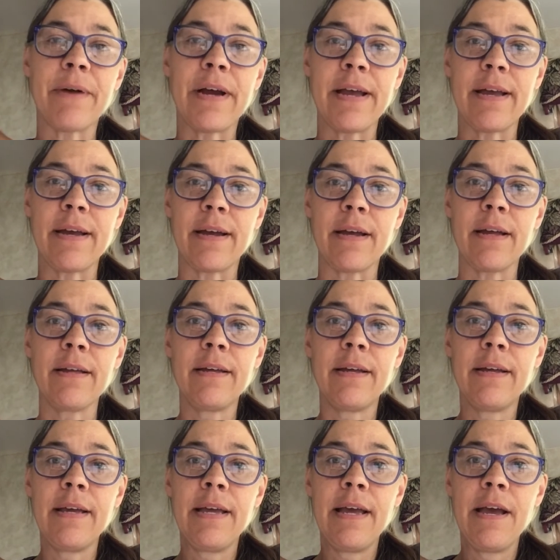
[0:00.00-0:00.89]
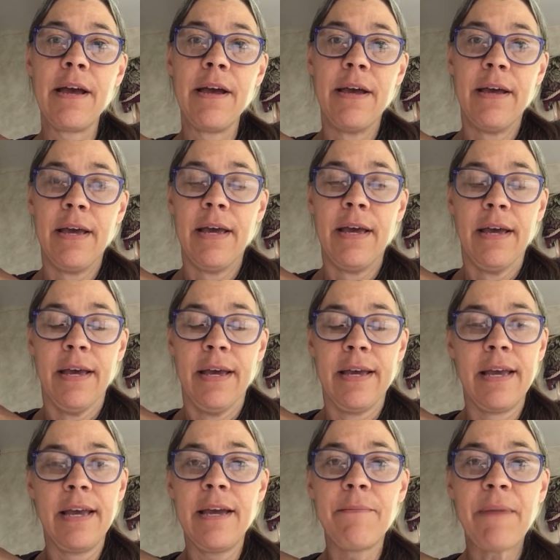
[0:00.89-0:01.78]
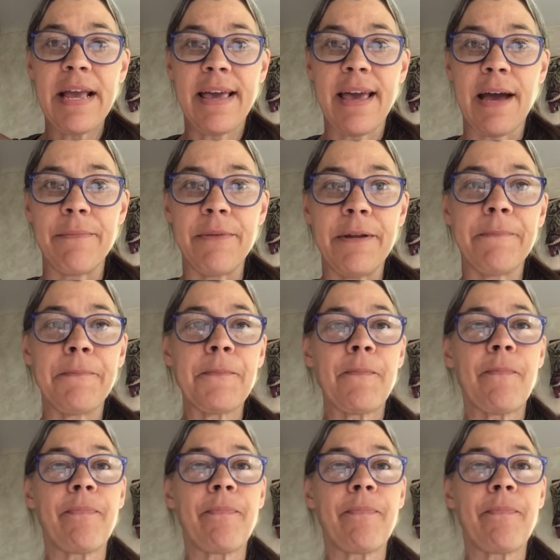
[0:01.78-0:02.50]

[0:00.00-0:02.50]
my cabinet.